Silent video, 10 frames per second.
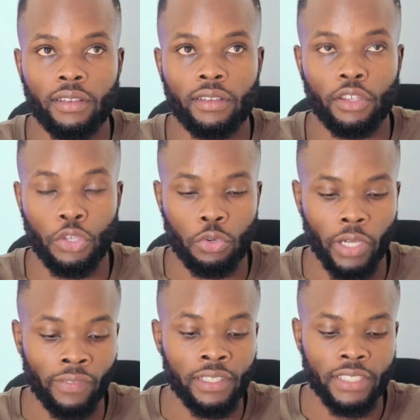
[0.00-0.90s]
you
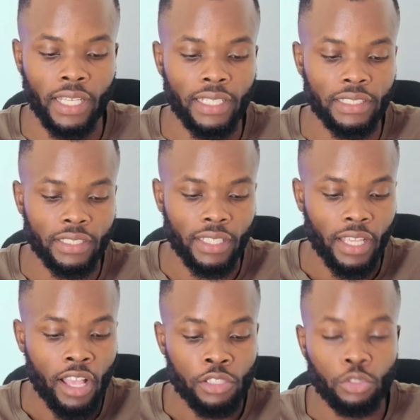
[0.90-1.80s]
in this challenge.
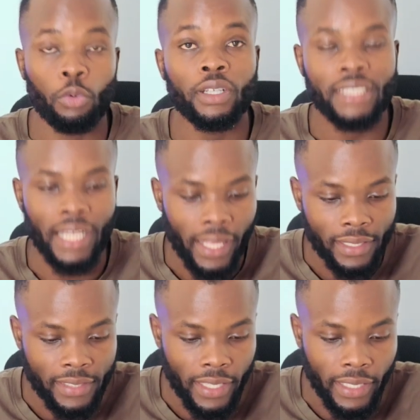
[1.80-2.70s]
So what is
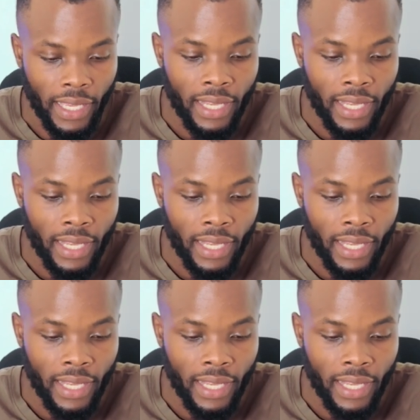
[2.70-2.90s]
Alex saying?